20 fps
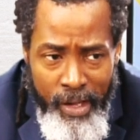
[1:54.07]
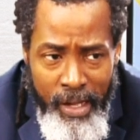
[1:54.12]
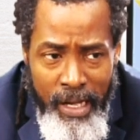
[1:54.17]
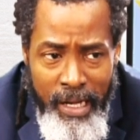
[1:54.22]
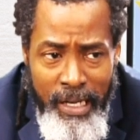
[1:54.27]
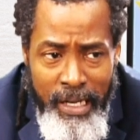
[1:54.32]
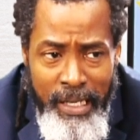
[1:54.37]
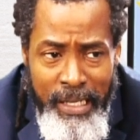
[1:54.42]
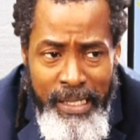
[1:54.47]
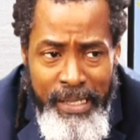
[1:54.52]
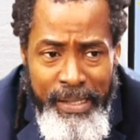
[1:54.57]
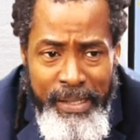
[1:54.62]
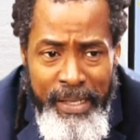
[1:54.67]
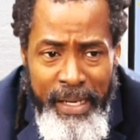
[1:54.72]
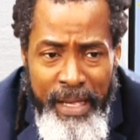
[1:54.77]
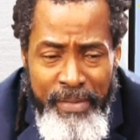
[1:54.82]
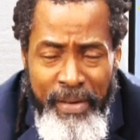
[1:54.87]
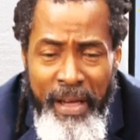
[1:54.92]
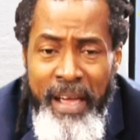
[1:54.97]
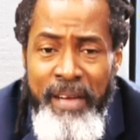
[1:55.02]

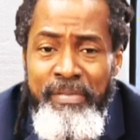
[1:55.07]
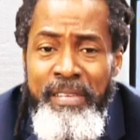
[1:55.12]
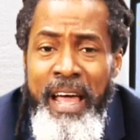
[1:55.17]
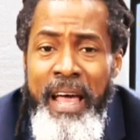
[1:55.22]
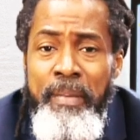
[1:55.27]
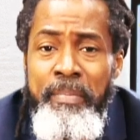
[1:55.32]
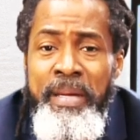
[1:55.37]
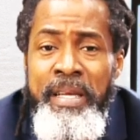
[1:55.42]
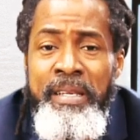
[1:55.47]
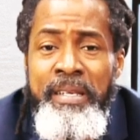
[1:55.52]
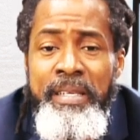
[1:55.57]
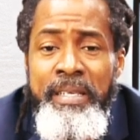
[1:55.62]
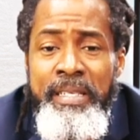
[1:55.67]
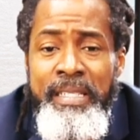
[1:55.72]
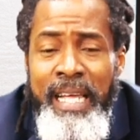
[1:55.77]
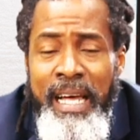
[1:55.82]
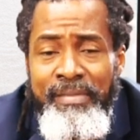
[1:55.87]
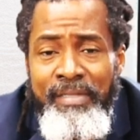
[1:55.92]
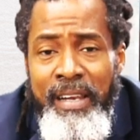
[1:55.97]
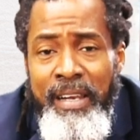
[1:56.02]
if I have
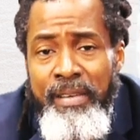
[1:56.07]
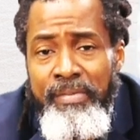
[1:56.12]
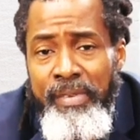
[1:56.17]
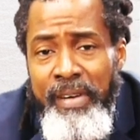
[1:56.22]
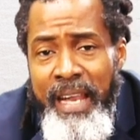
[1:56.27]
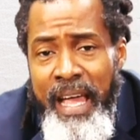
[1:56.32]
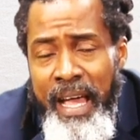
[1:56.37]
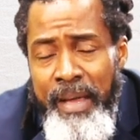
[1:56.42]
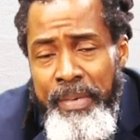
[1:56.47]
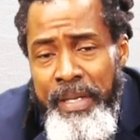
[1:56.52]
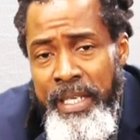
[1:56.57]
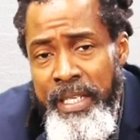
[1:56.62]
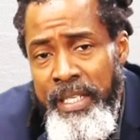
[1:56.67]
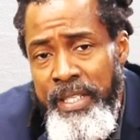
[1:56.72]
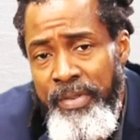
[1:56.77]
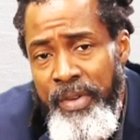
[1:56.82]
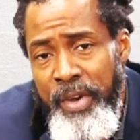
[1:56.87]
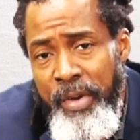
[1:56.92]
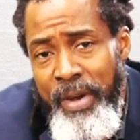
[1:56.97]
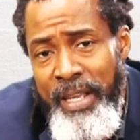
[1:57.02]
diabetes, I have to live with diabetes
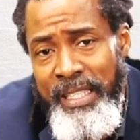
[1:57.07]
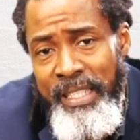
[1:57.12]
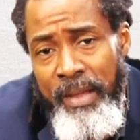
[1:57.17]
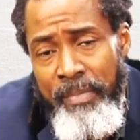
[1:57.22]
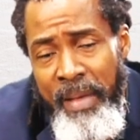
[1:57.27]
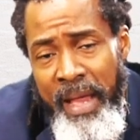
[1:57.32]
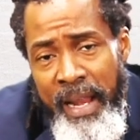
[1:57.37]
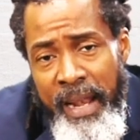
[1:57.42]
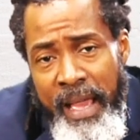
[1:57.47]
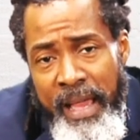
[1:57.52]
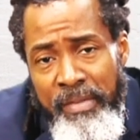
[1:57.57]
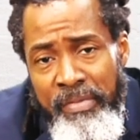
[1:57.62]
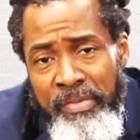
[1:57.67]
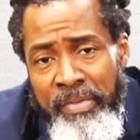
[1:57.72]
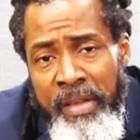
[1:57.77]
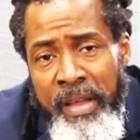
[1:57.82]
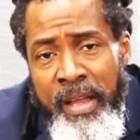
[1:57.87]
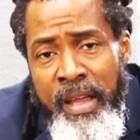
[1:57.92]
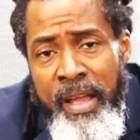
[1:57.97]
for the rest of my life.